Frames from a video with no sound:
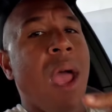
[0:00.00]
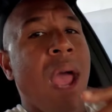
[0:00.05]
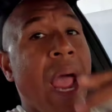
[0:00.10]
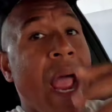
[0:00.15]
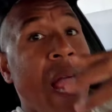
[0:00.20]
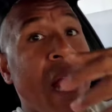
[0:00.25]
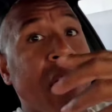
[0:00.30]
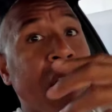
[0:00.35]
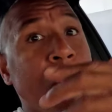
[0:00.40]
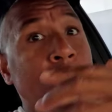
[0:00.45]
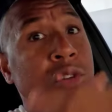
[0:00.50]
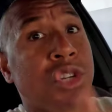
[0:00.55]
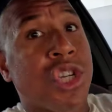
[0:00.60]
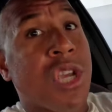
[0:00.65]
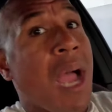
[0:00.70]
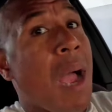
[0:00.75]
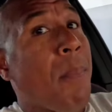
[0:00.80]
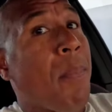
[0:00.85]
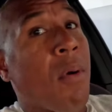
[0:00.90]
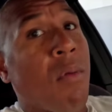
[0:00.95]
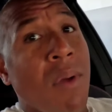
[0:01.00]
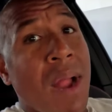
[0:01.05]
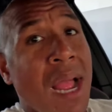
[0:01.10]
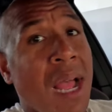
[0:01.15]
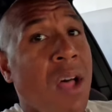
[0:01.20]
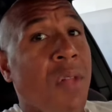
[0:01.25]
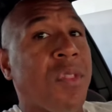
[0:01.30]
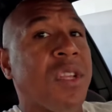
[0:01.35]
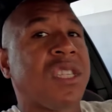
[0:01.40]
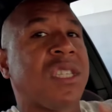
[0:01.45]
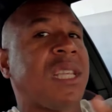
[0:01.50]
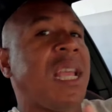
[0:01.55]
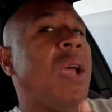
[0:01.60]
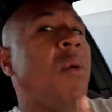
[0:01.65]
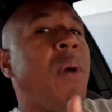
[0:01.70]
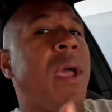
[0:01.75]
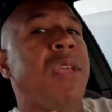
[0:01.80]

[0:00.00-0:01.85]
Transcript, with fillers: and you shop around the same